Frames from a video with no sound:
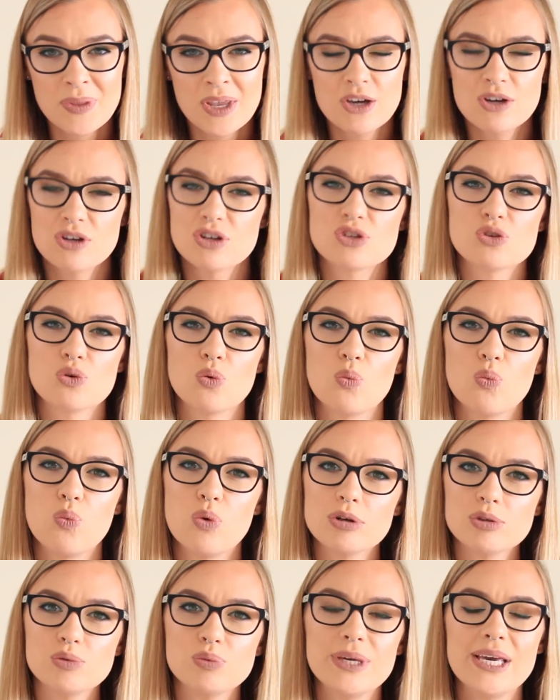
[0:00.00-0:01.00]
Because
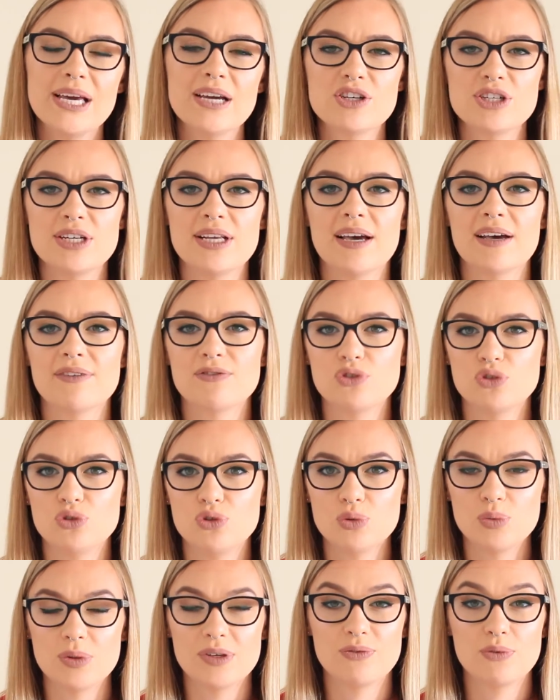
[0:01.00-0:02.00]
what we actually have to
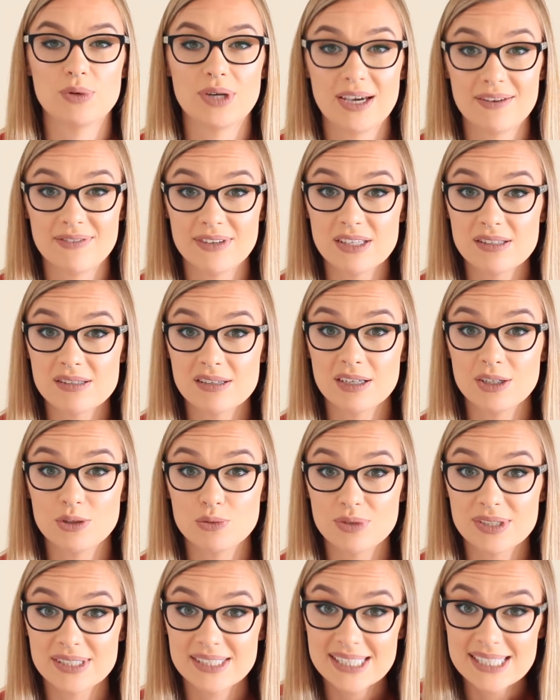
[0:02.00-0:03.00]
do if we have
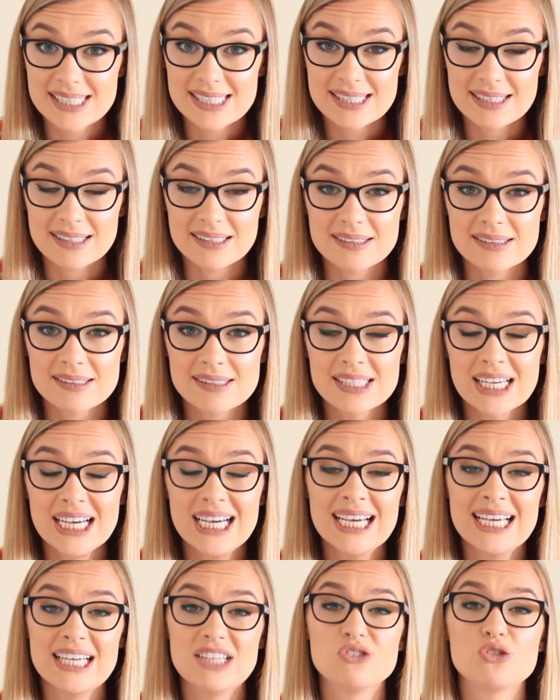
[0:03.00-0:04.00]
insulin resistance
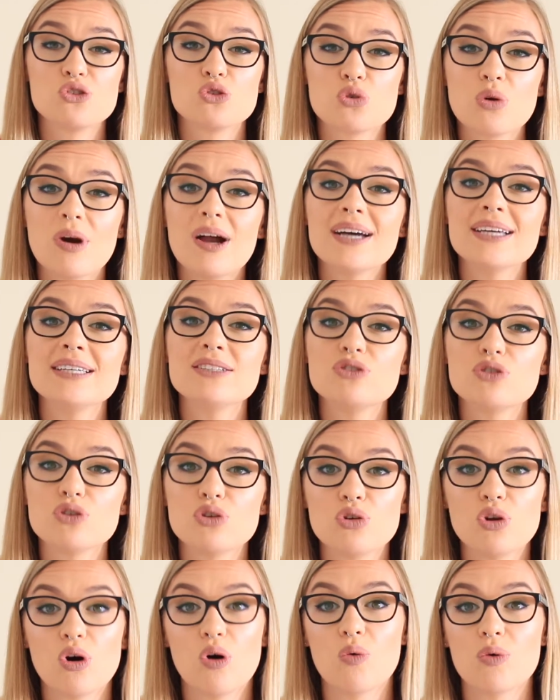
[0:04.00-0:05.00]
is trying to
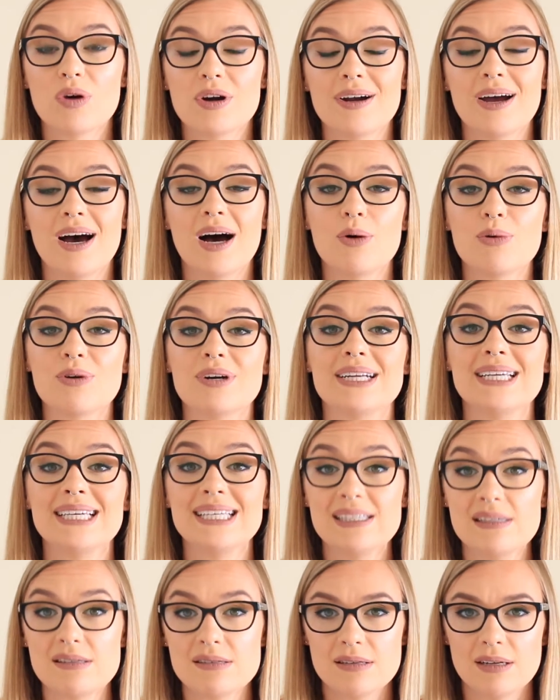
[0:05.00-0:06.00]
lower our
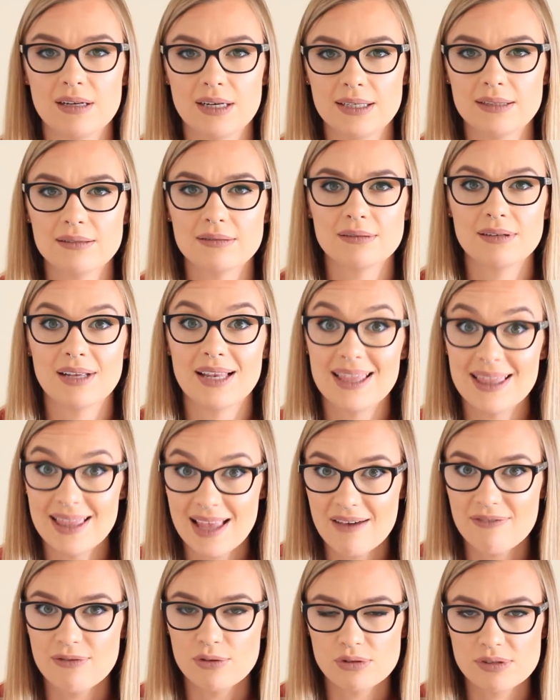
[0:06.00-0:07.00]
insulin
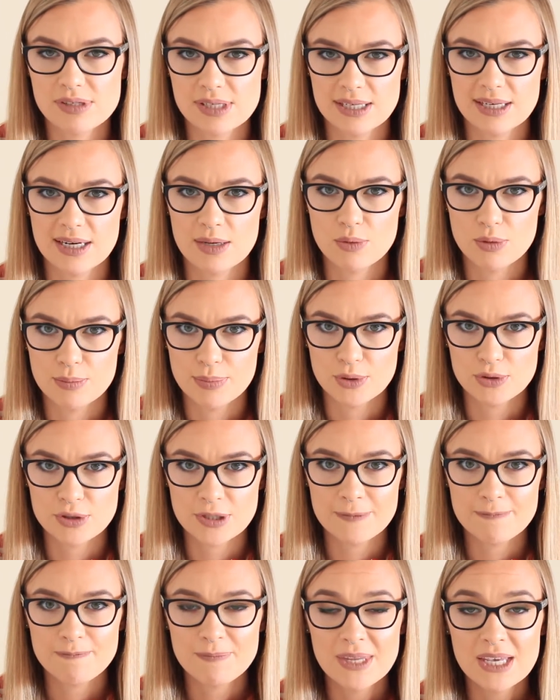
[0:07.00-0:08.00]
levels in our
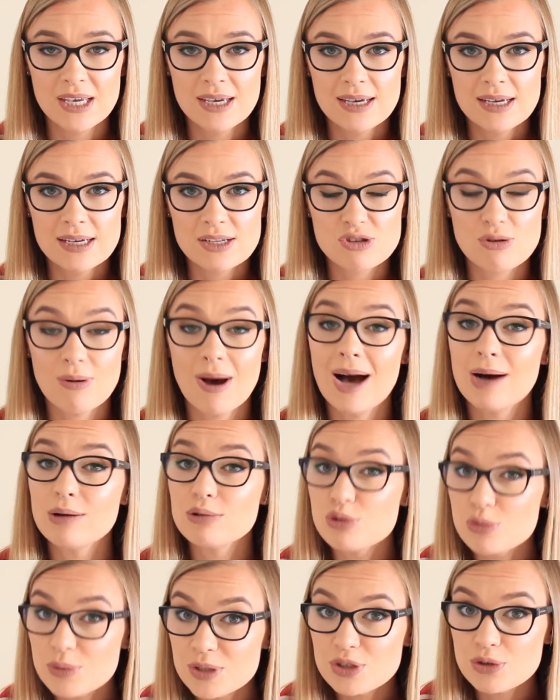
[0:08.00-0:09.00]
body. So
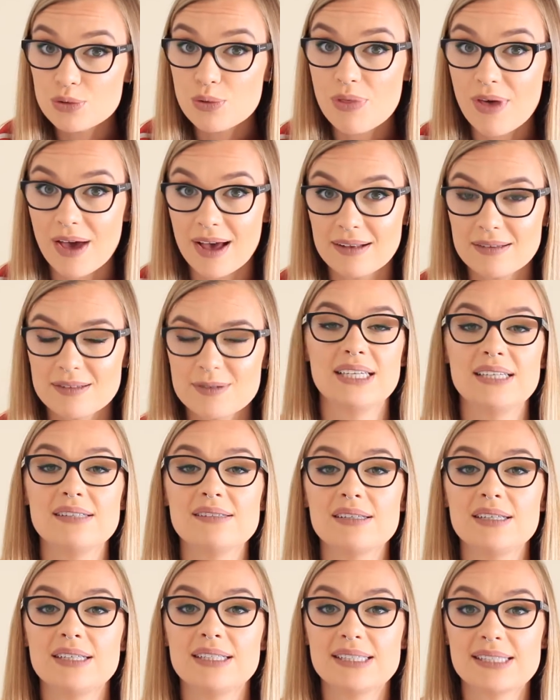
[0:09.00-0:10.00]
how do we do that?
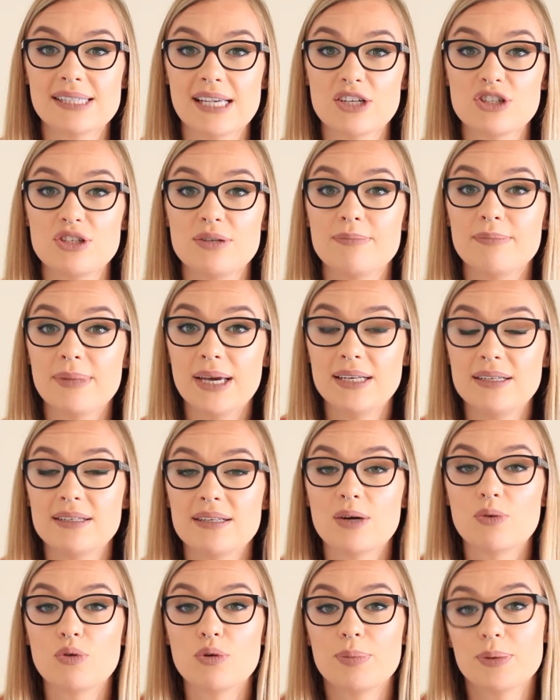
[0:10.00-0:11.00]
Insulin is actually made
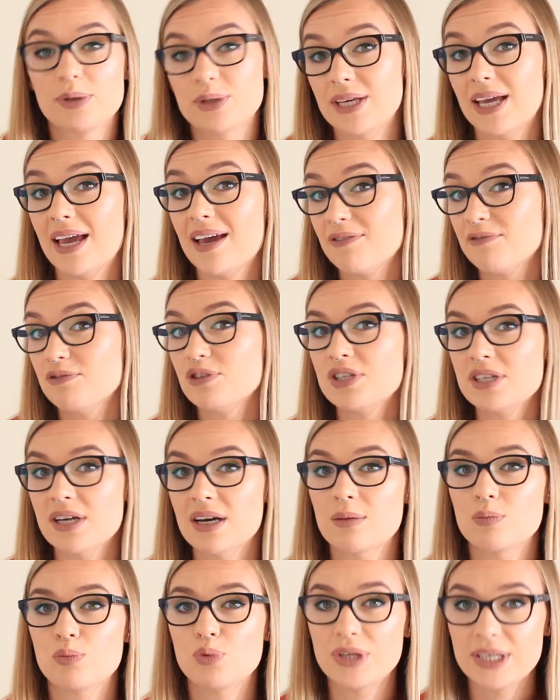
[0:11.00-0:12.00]
in our body every
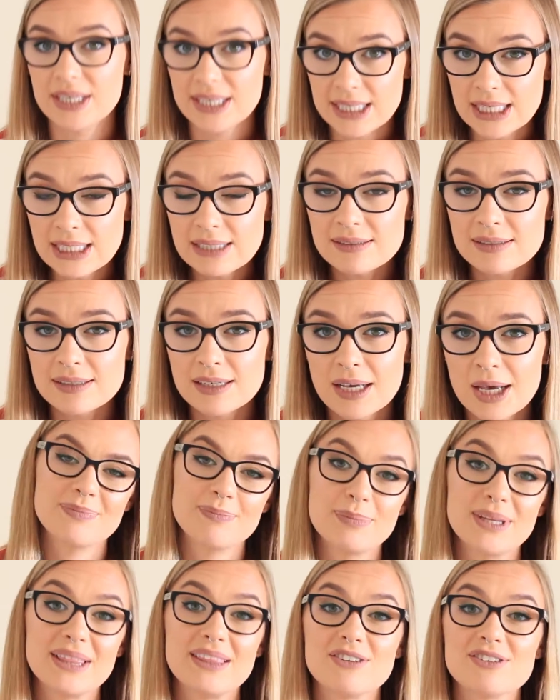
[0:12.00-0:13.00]
time we eat,
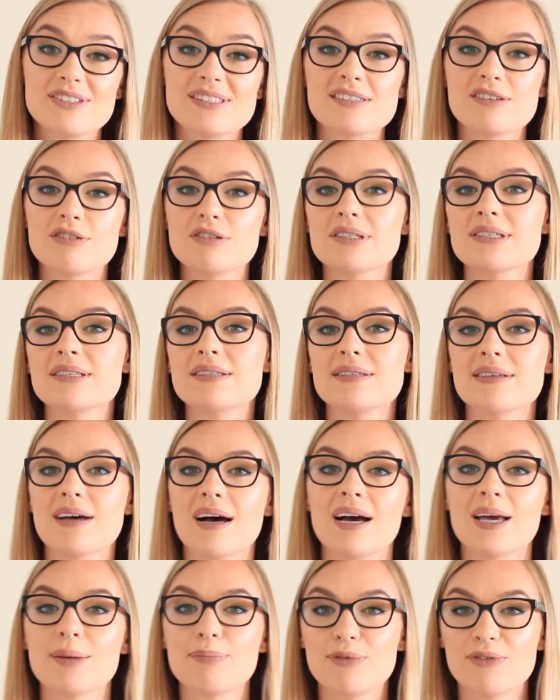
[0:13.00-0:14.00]
but there are certain
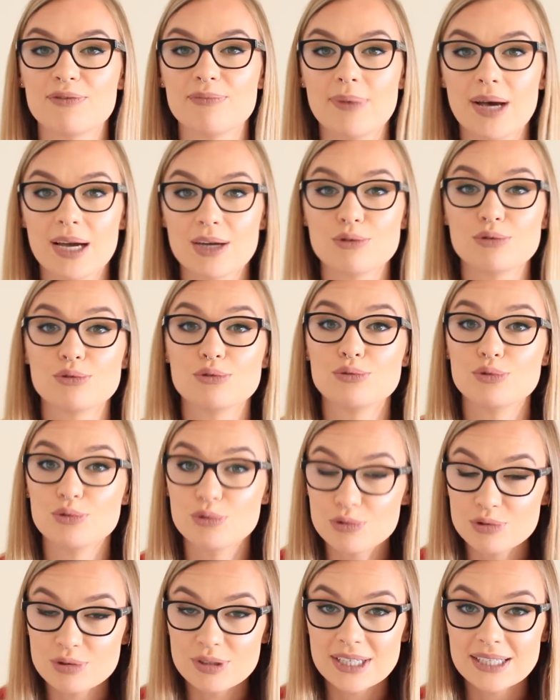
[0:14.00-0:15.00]
type of
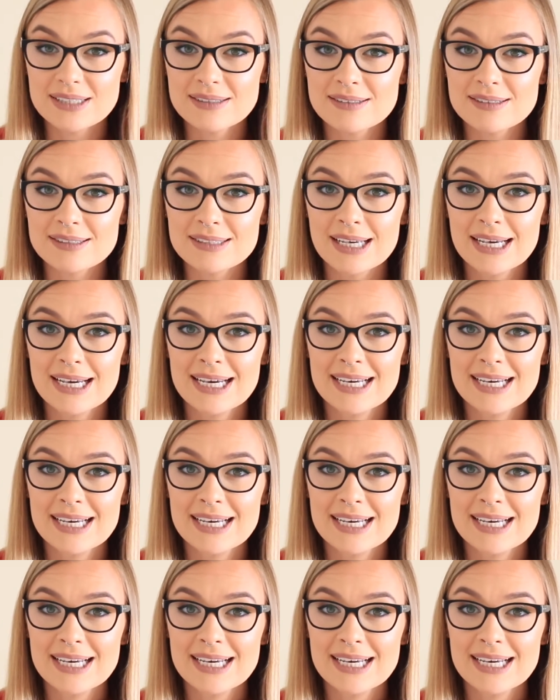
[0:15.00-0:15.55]
macronutrients